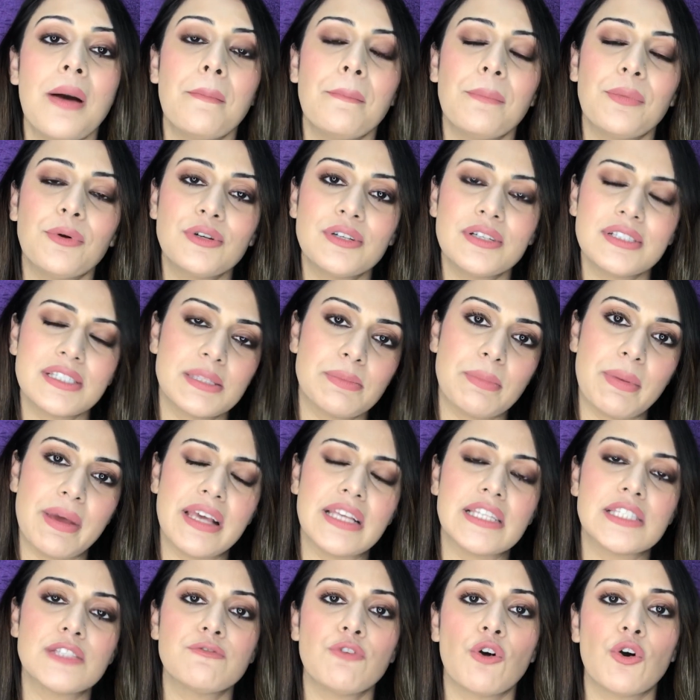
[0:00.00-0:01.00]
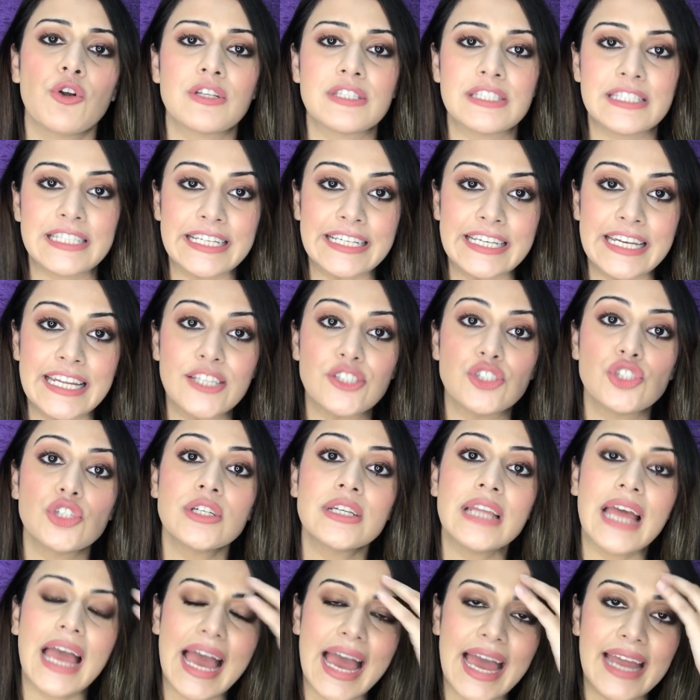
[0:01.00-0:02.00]
put a space for a
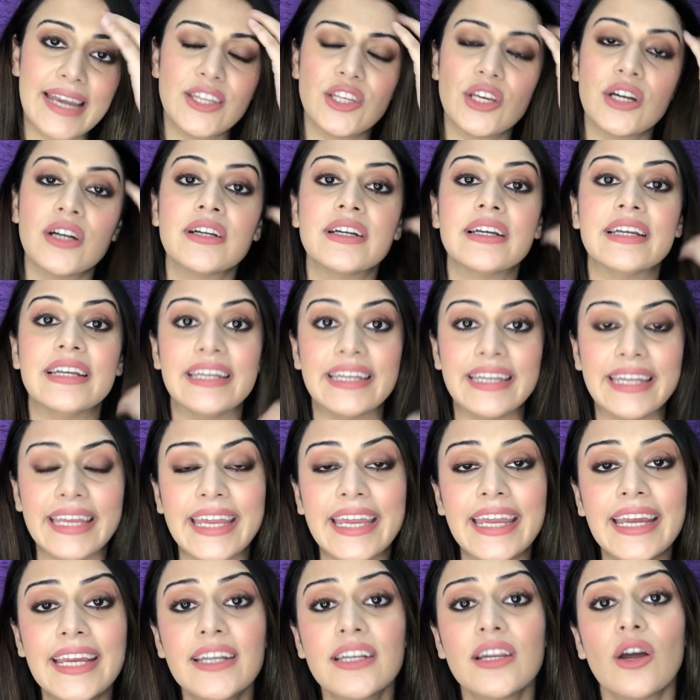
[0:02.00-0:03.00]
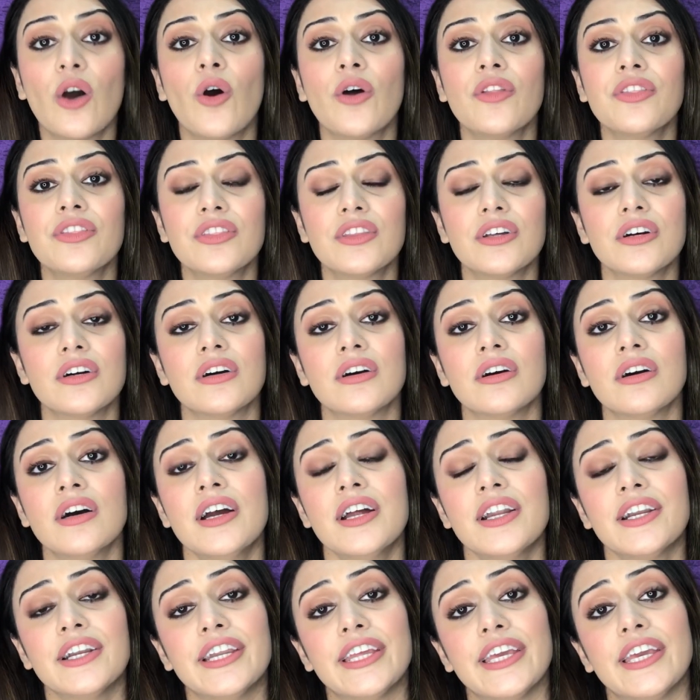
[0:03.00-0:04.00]
signature and a date on the
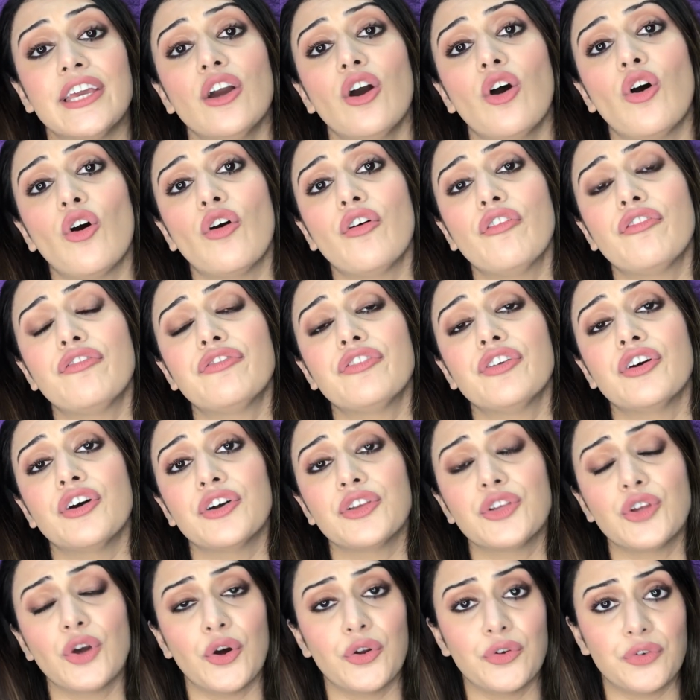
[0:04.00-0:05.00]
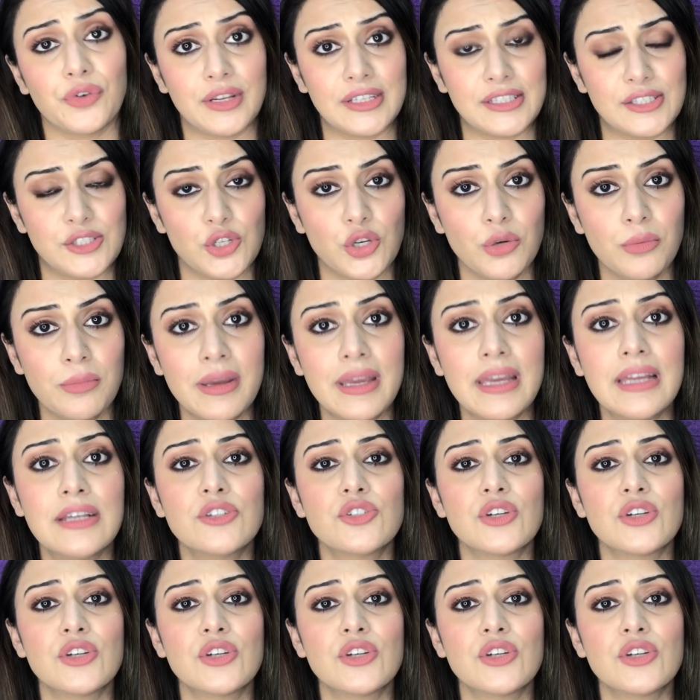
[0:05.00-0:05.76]
day of your resume.